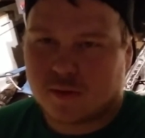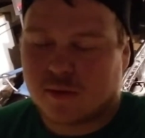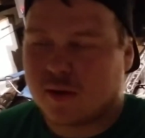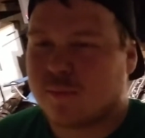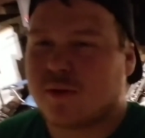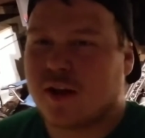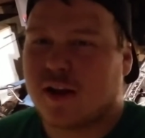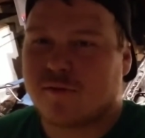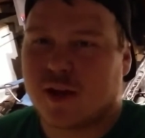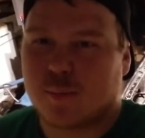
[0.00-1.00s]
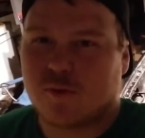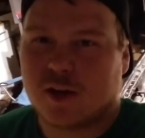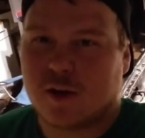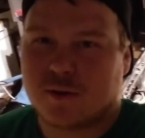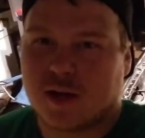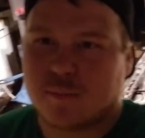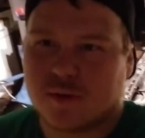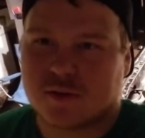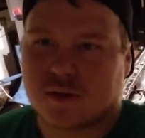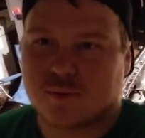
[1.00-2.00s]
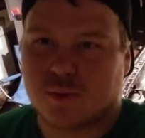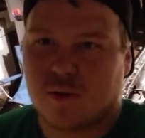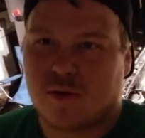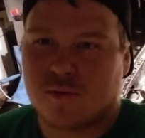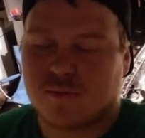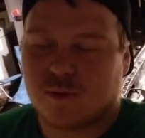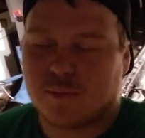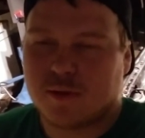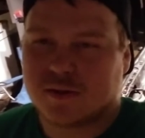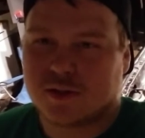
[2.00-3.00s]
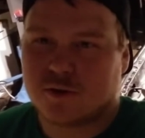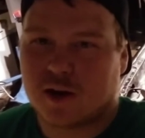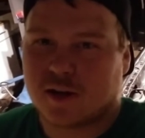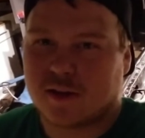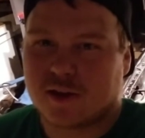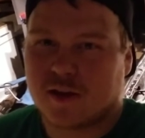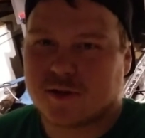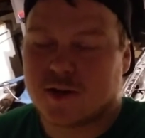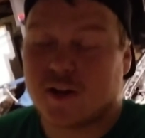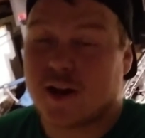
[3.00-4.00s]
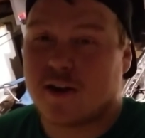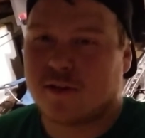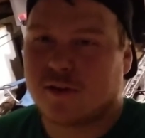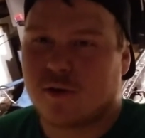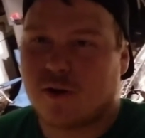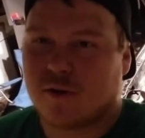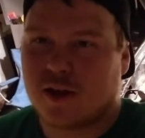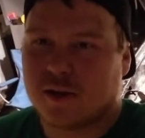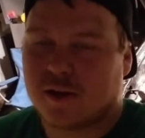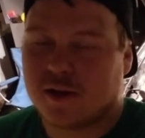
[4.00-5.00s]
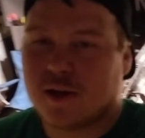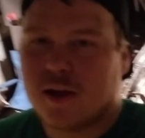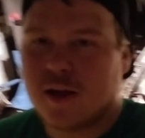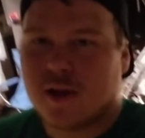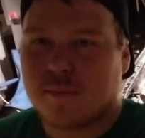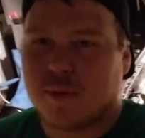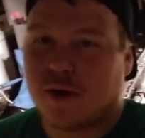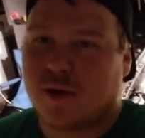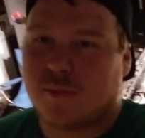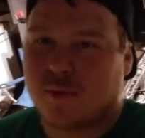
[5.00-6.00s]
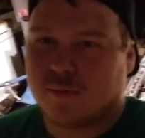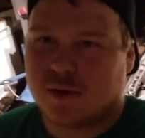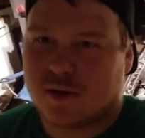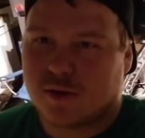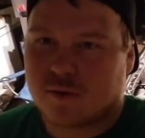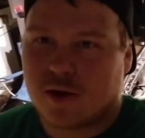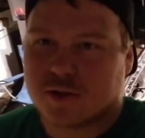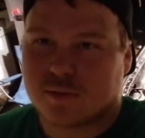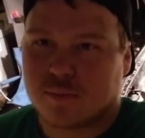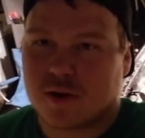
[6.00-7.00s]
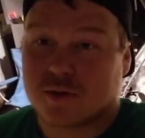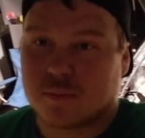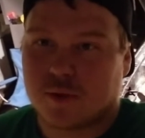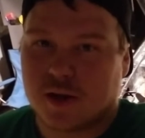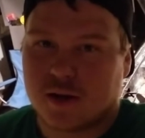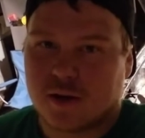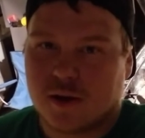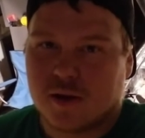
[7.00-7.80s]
I didn't have time to videotape this because we were all real busy trying to get the engine in and out of the car that night. But when we did the clutch and pressure plate,